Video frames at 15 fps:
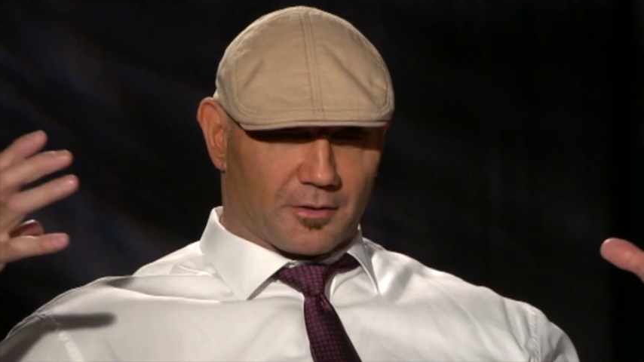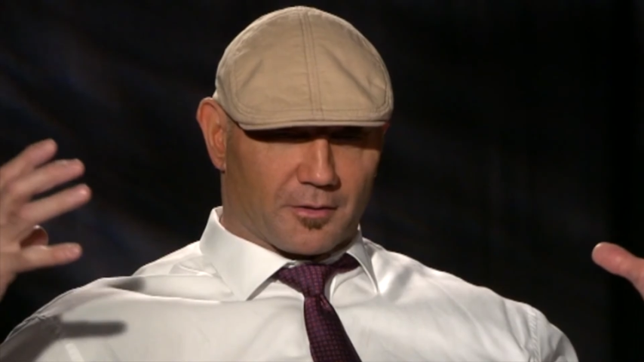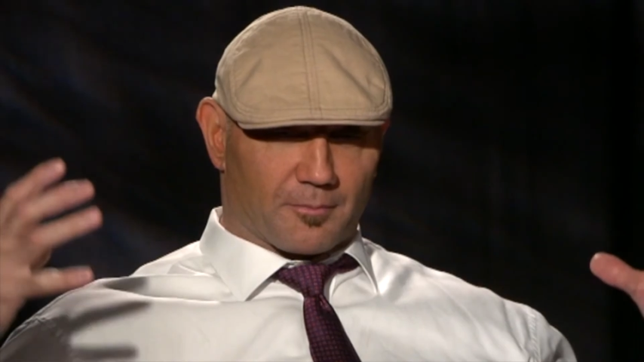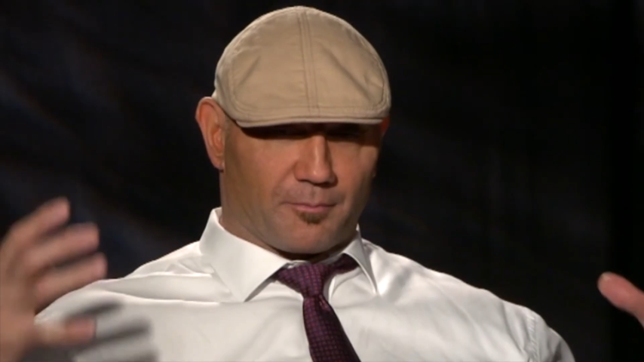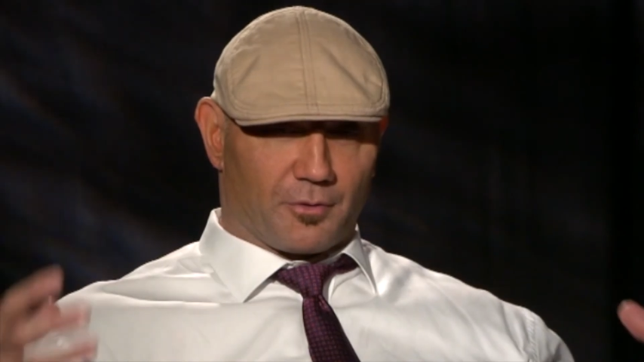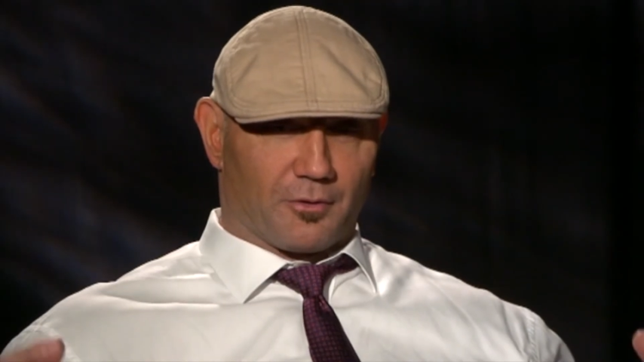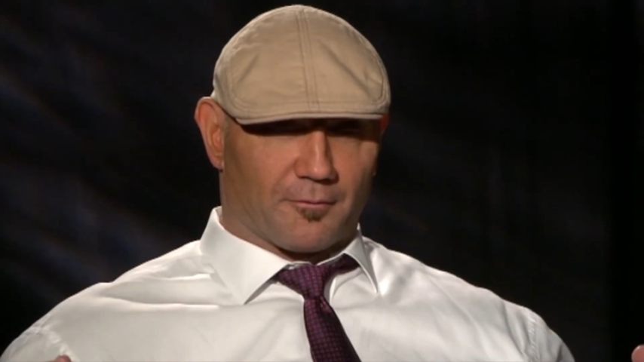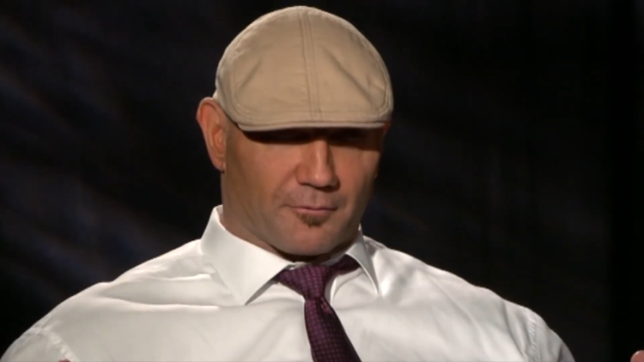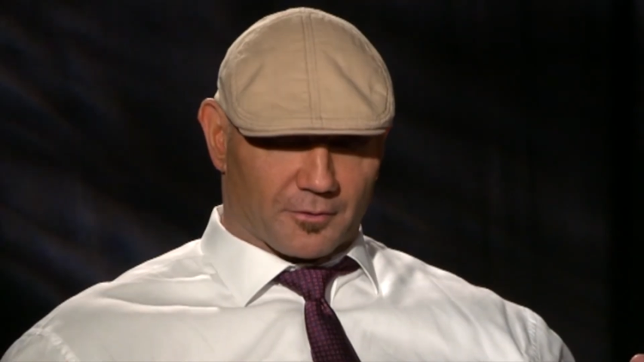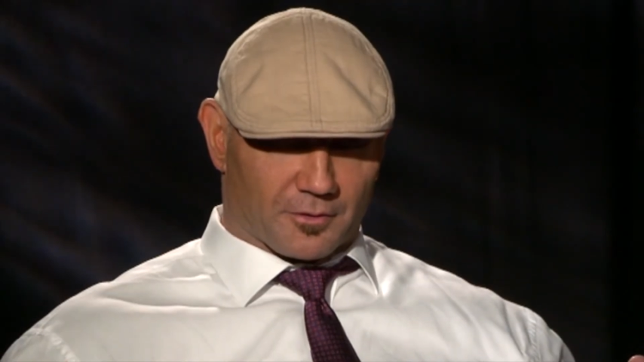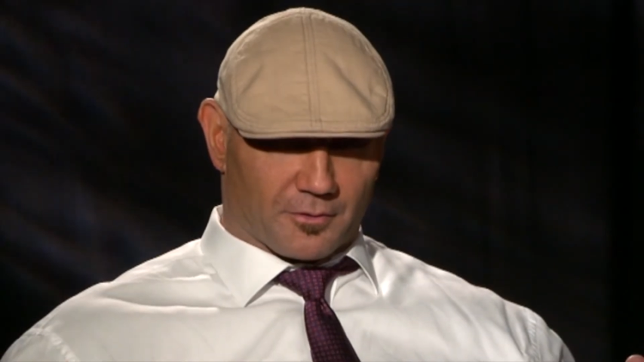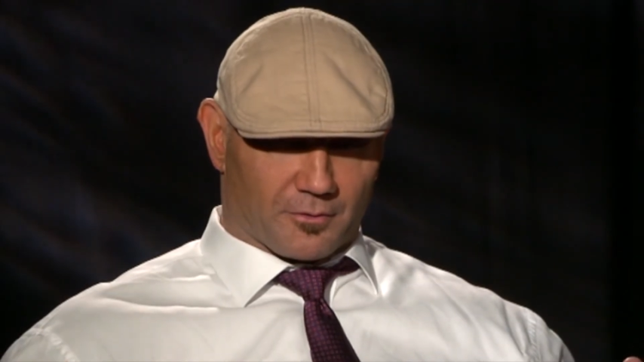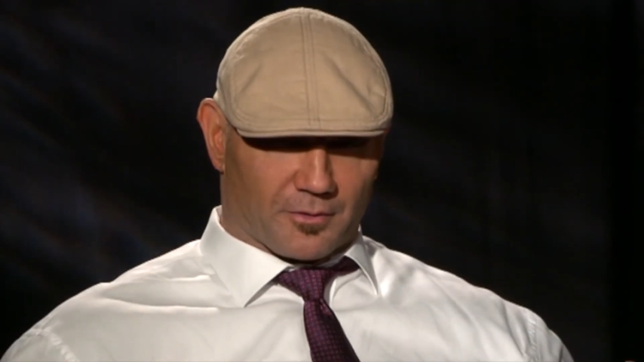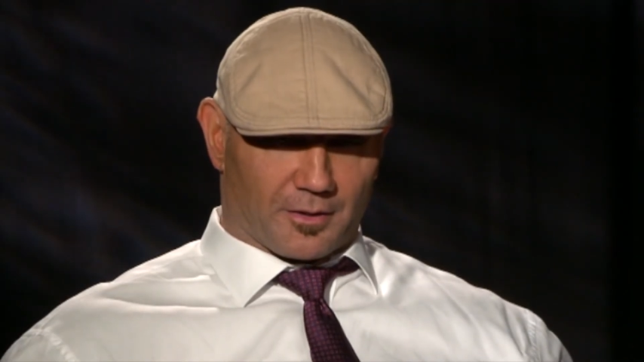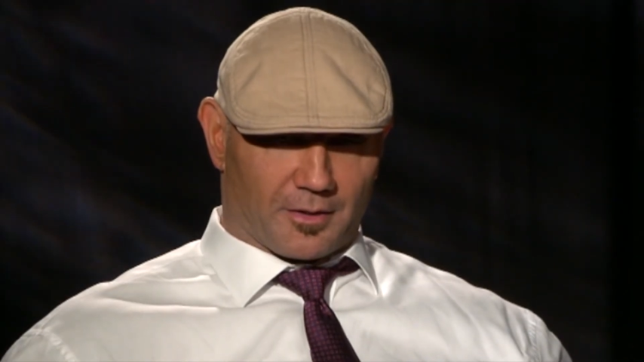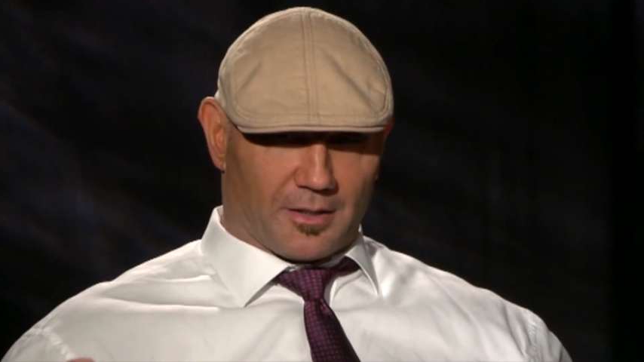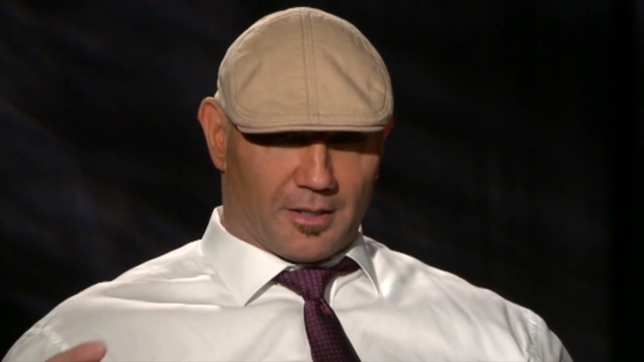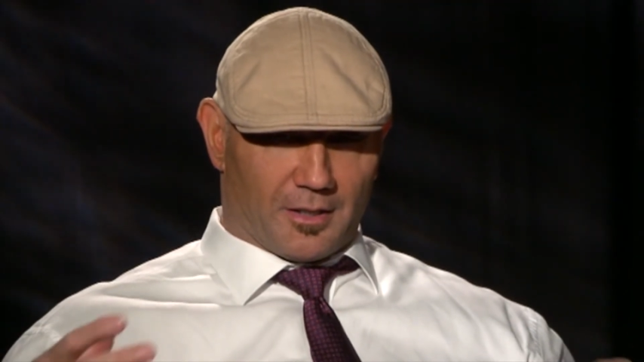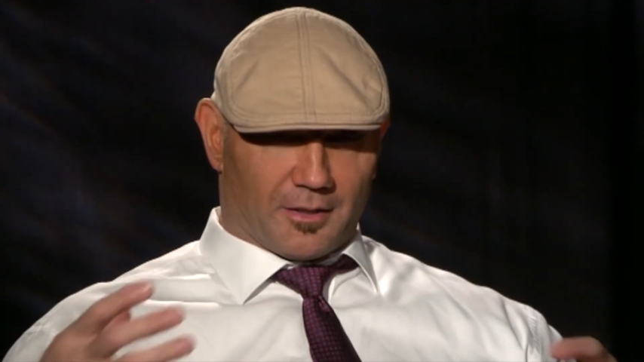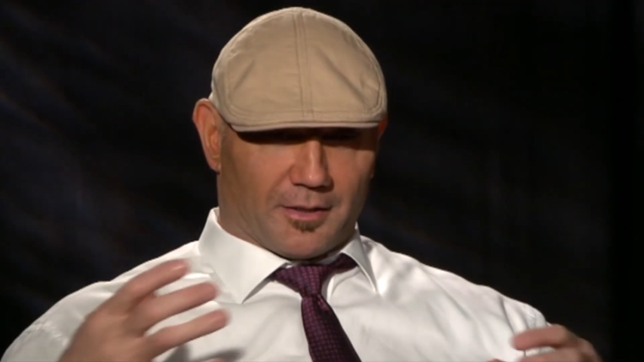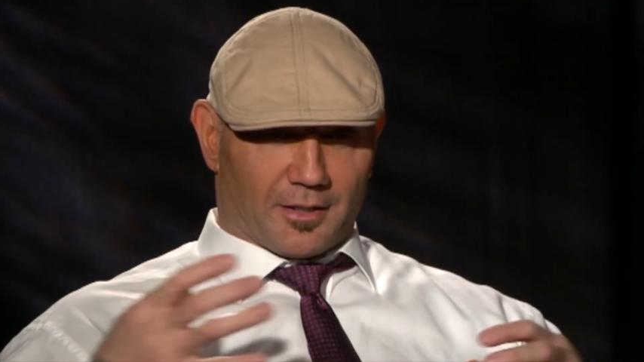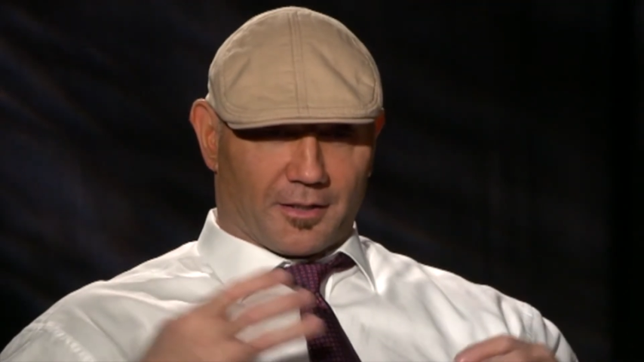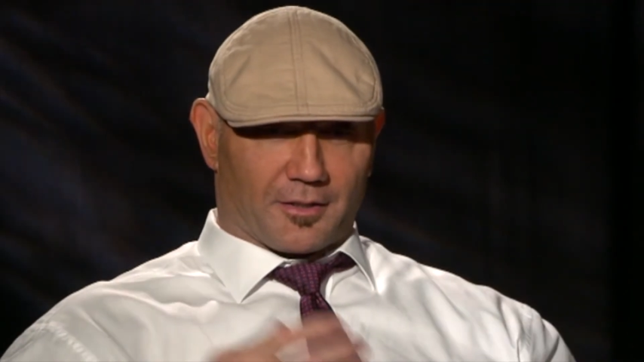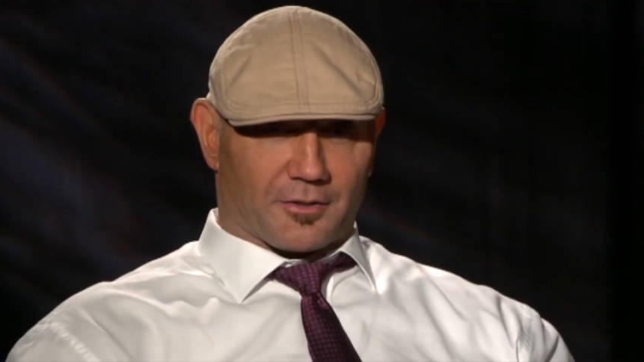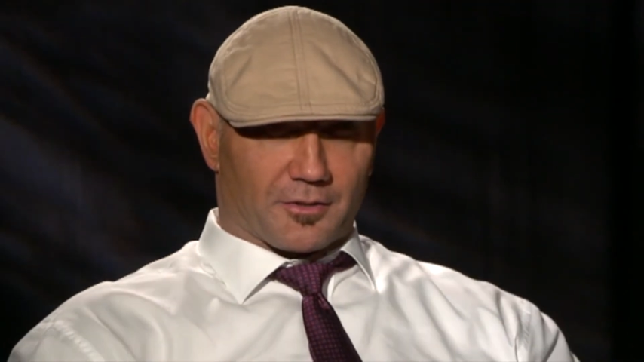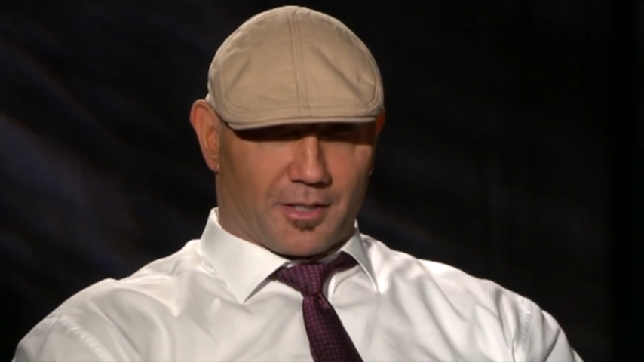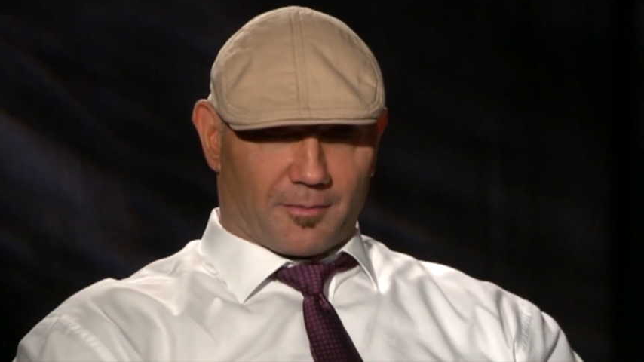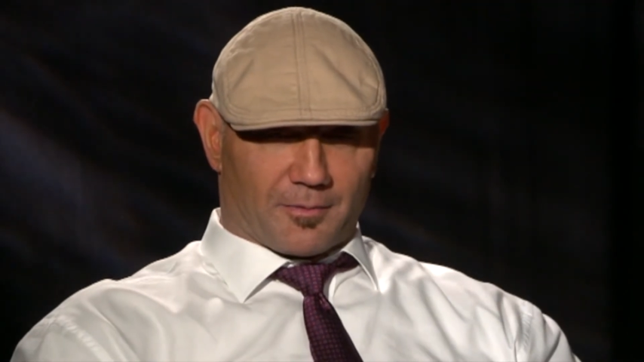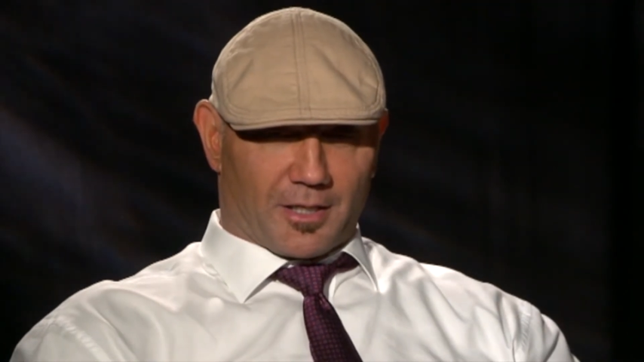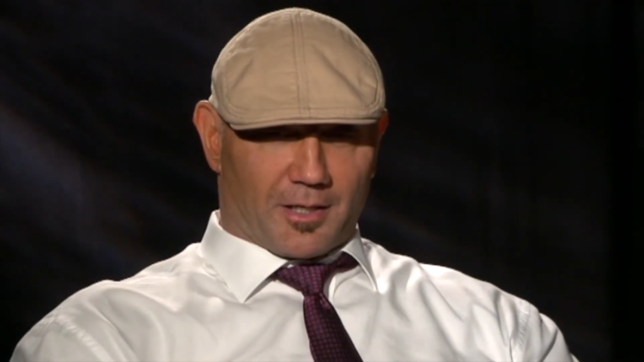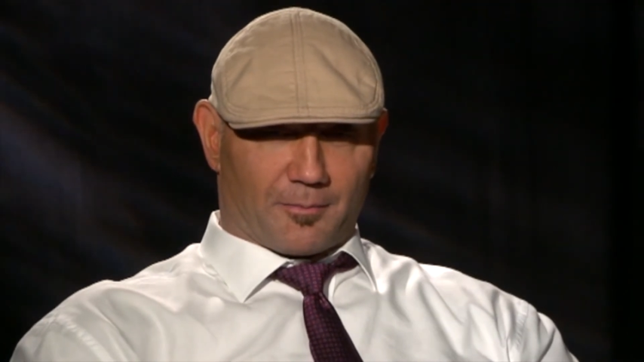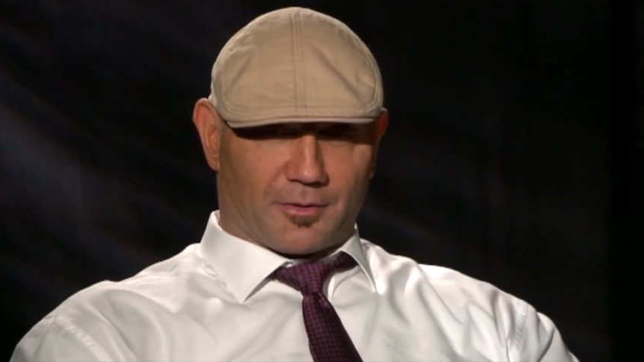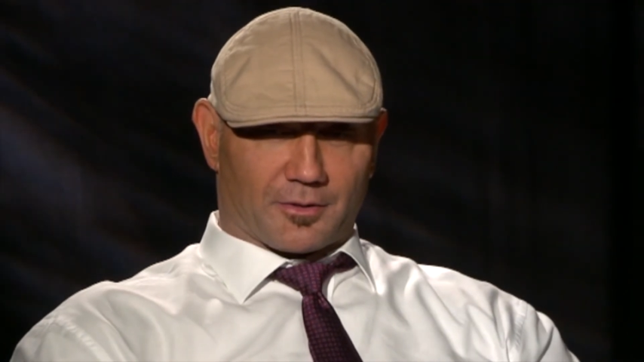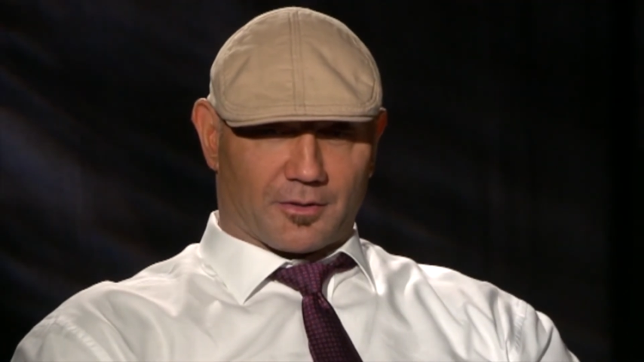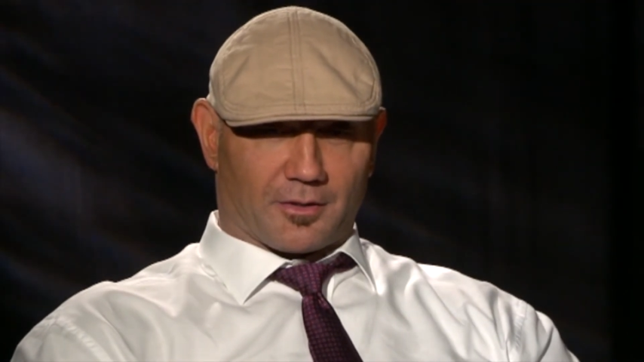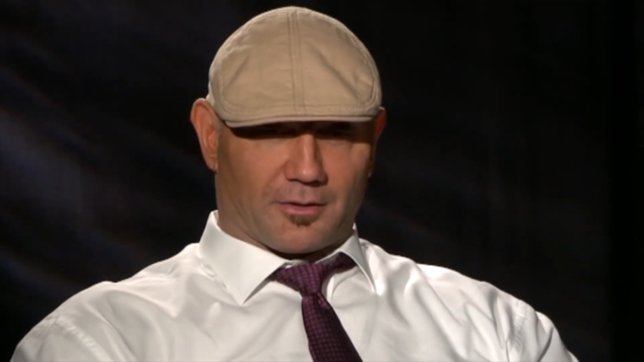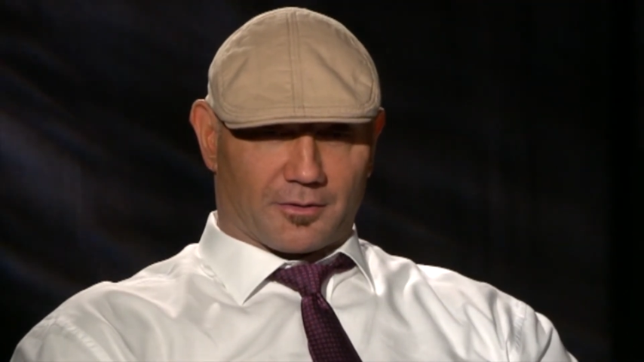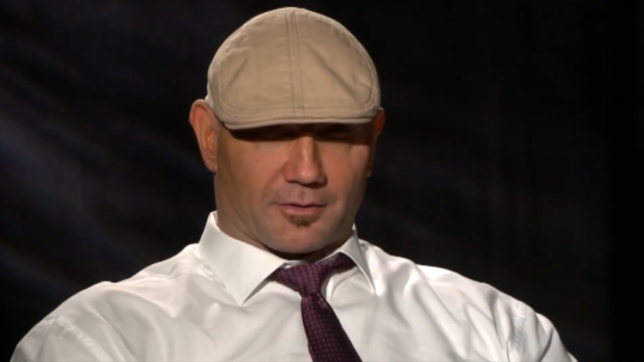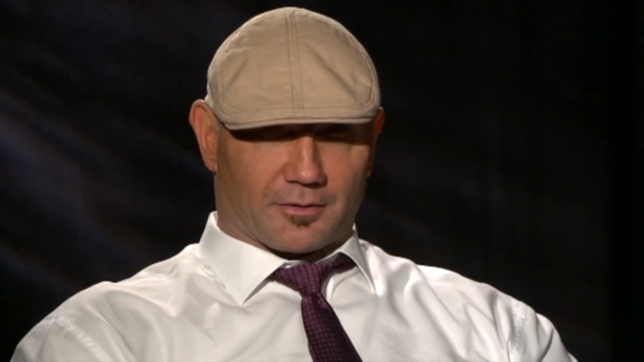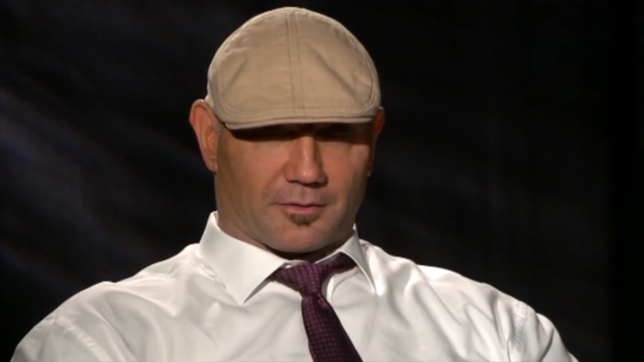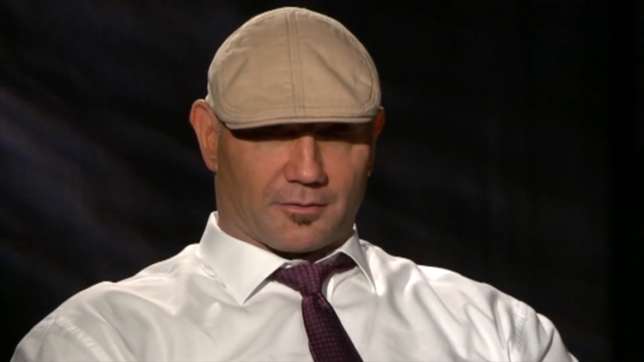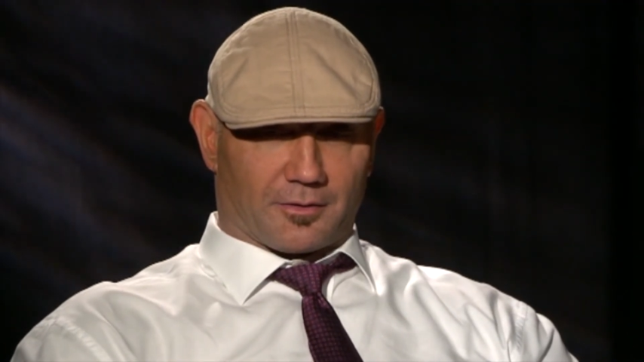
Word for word: It's a beautiful story. At the same time, it's, it's,